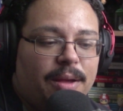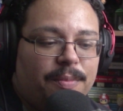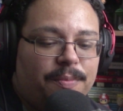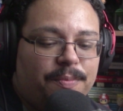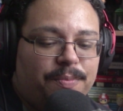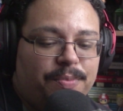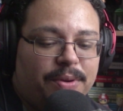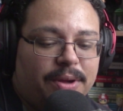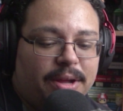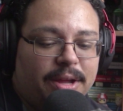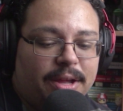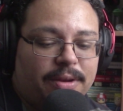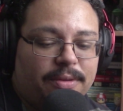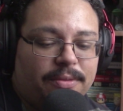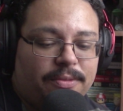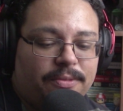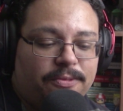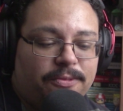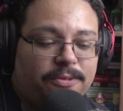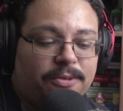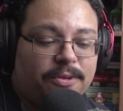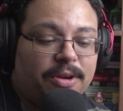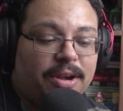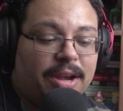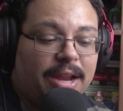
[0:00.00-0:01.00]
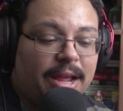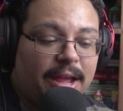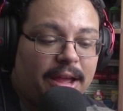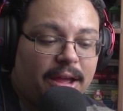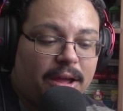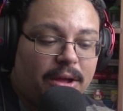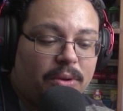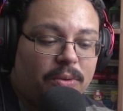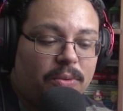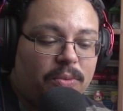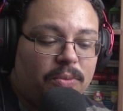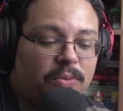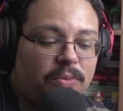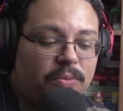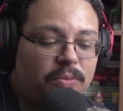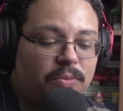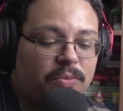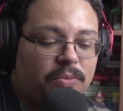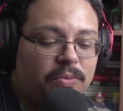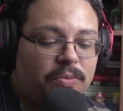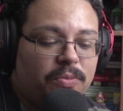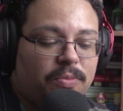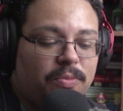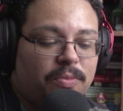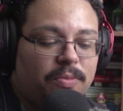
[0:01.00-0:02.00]
but for now,
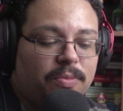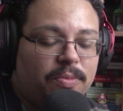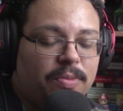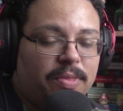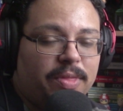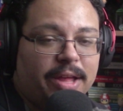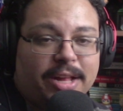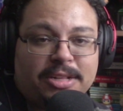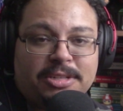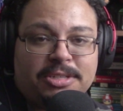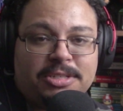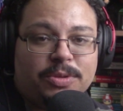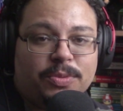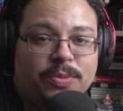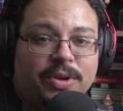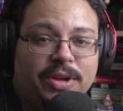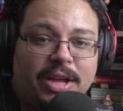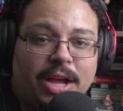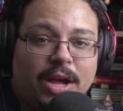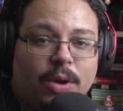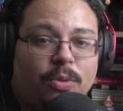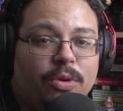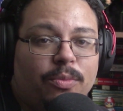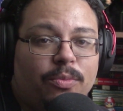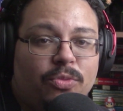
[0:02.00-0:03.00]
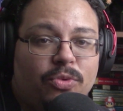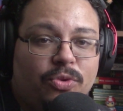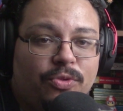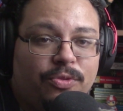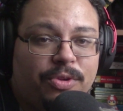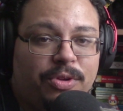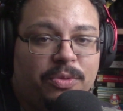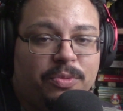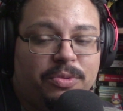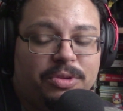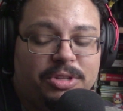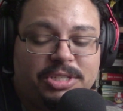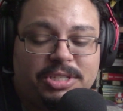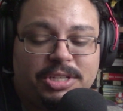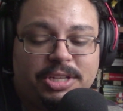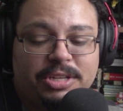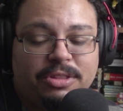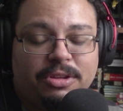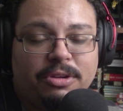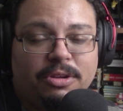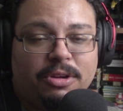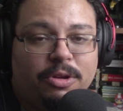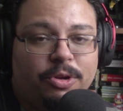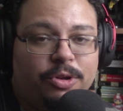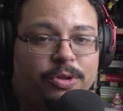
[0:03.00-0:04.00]
that's the way how we're moving. It's
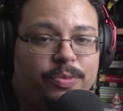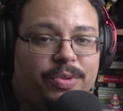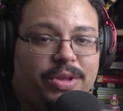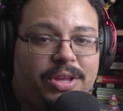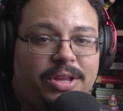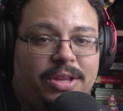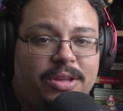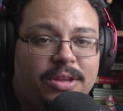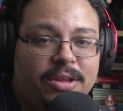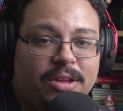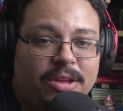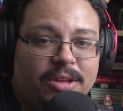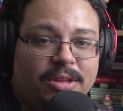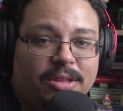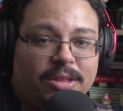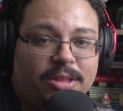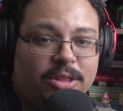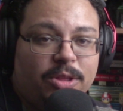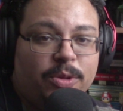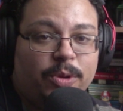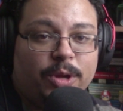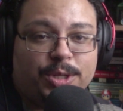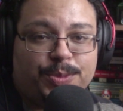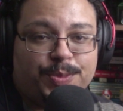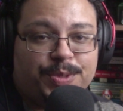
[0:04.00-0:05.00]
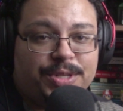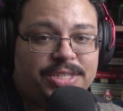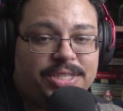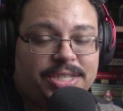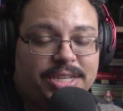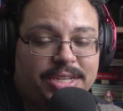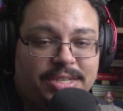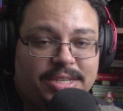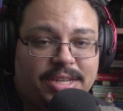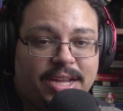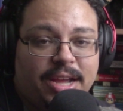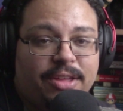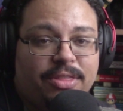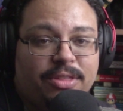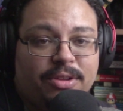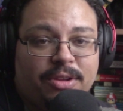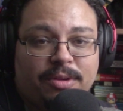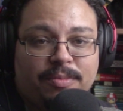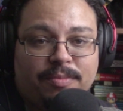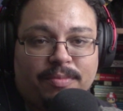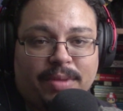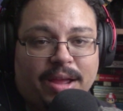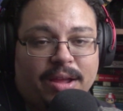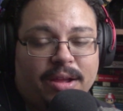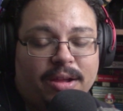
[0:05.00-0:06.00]
either going to be USB-C tethered,
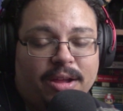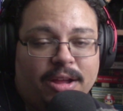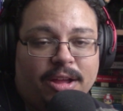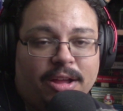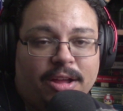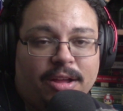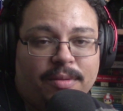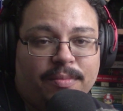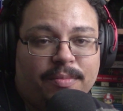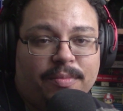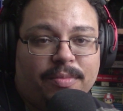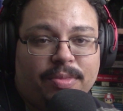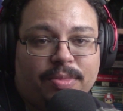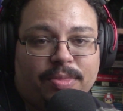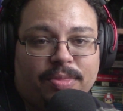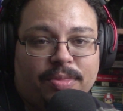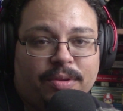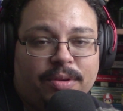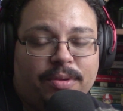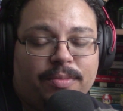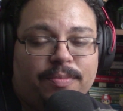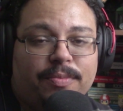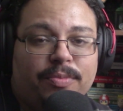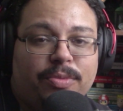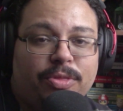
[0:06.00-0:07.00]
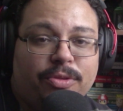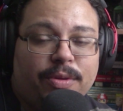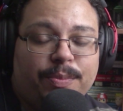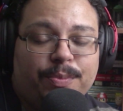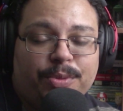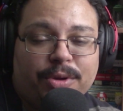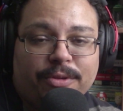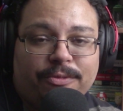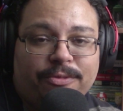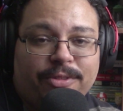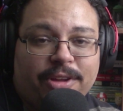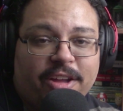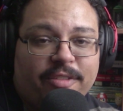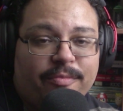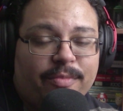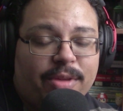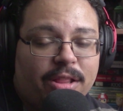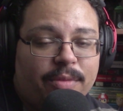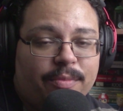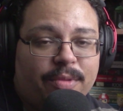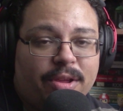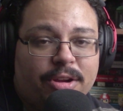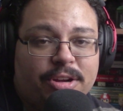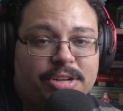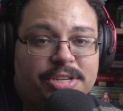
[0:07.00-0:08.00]
my 3.5
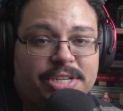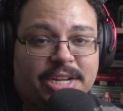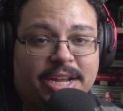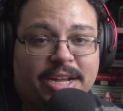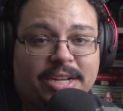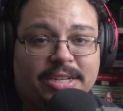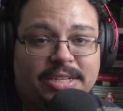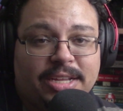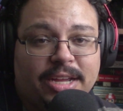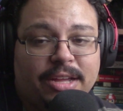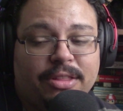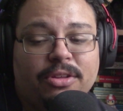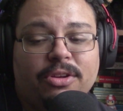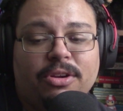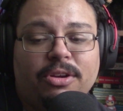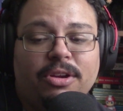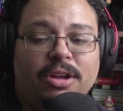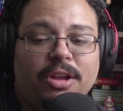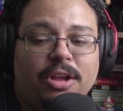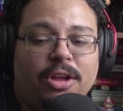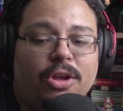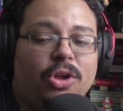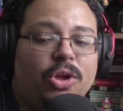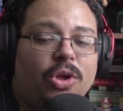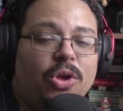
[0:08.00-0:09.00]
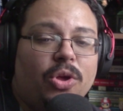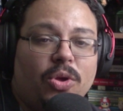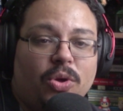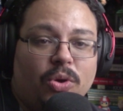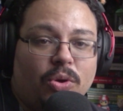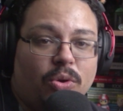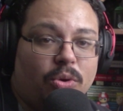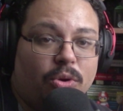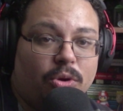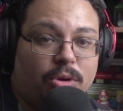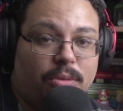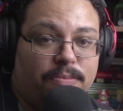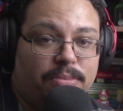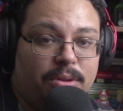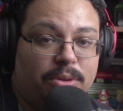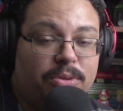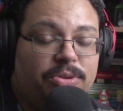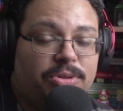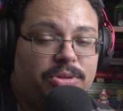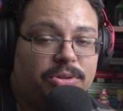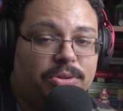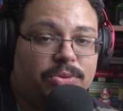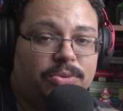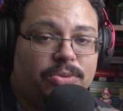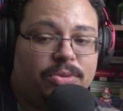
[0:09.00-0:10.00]
millimeter jack tethered, or
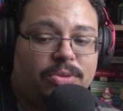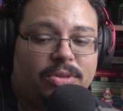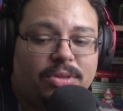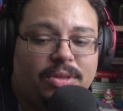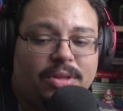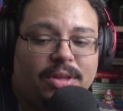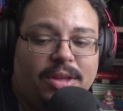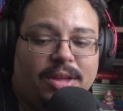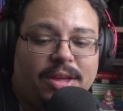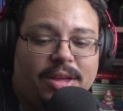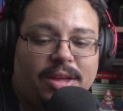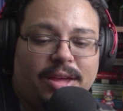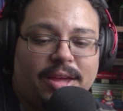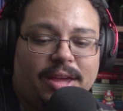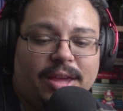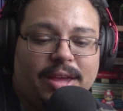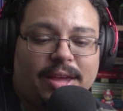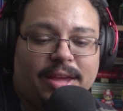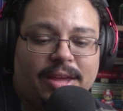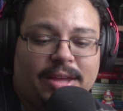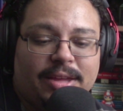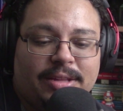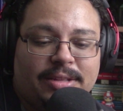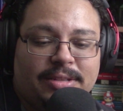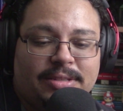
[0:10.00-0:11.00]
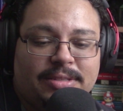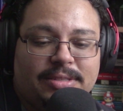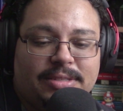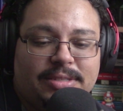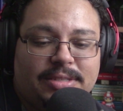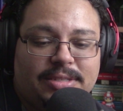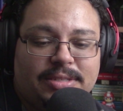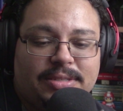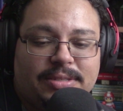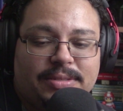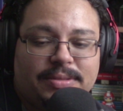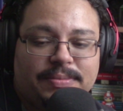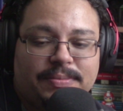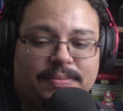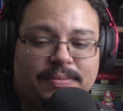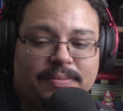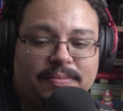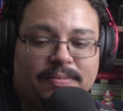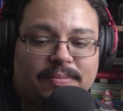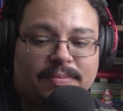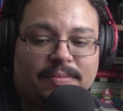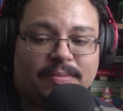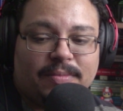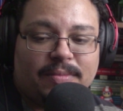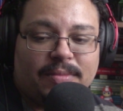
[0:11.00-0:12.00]
Bluetooth. And
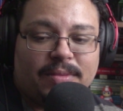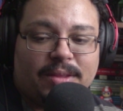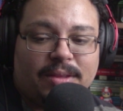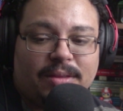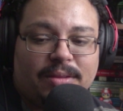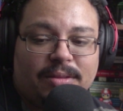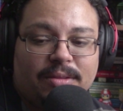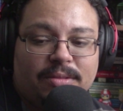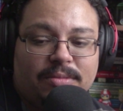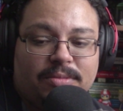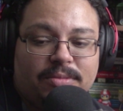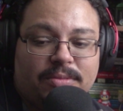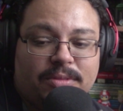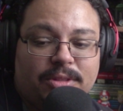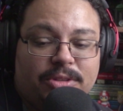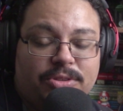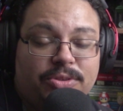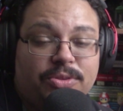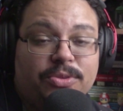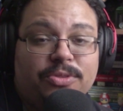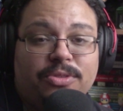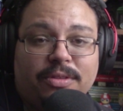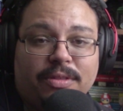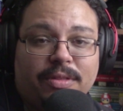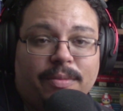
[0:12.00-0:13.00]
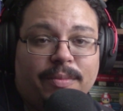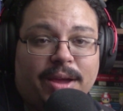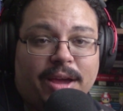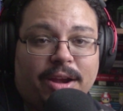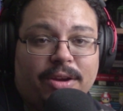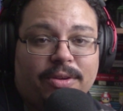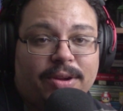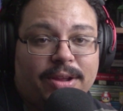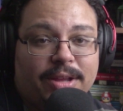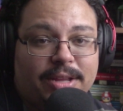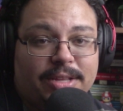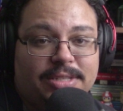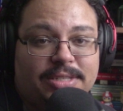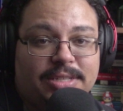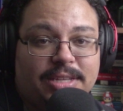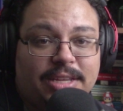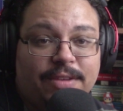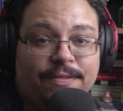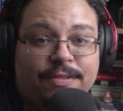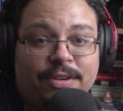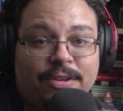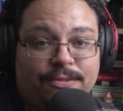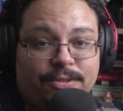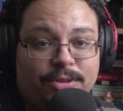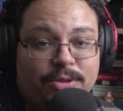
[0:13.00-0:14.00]
the truth of the matter is,
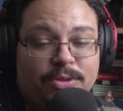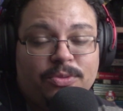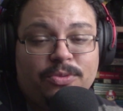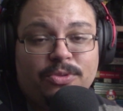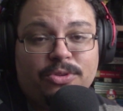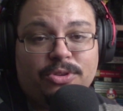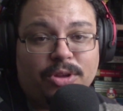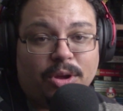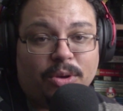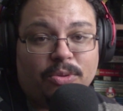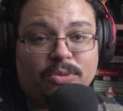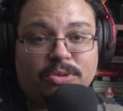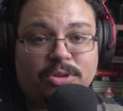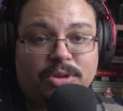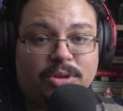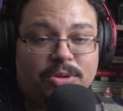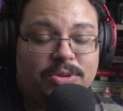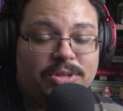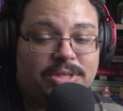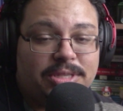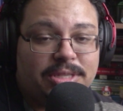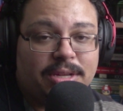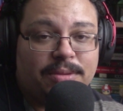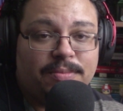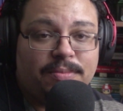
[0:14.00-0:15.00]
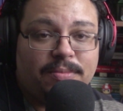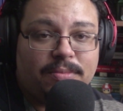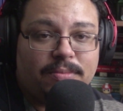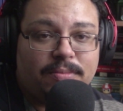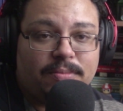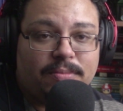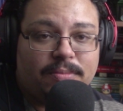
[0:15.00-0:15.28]
even if you don't use them,